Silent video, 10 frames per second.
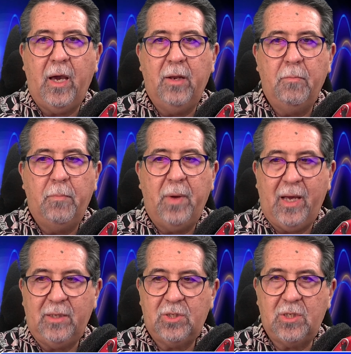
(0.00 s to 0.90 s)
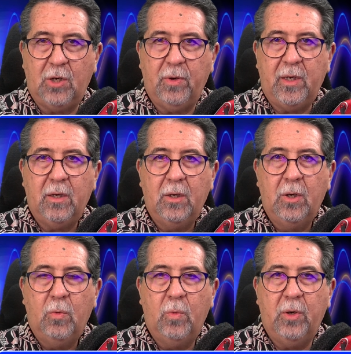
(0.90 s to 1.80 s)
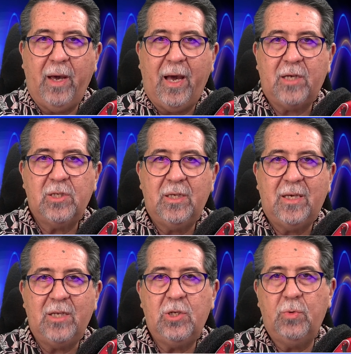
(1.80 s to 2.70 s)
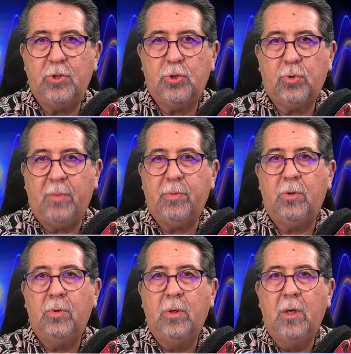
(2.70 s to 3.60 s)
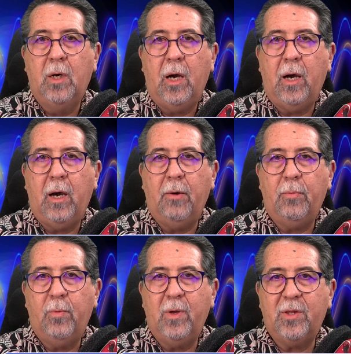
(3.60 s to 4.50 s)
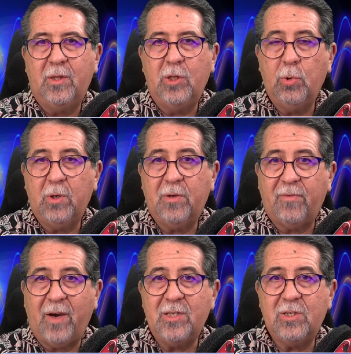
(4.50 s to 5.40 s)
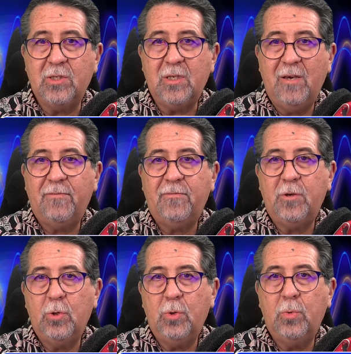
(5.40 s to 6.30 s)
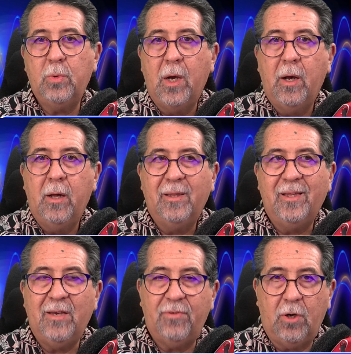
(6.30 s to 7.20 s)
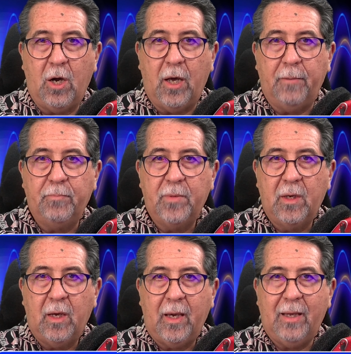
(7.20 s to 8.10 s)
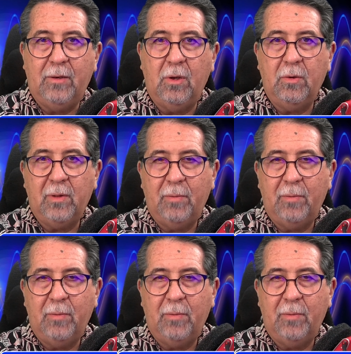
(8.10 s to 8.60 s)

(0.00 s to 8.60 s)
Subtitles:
and band steering will actually get you in trouble with newer devices if you leave it on. And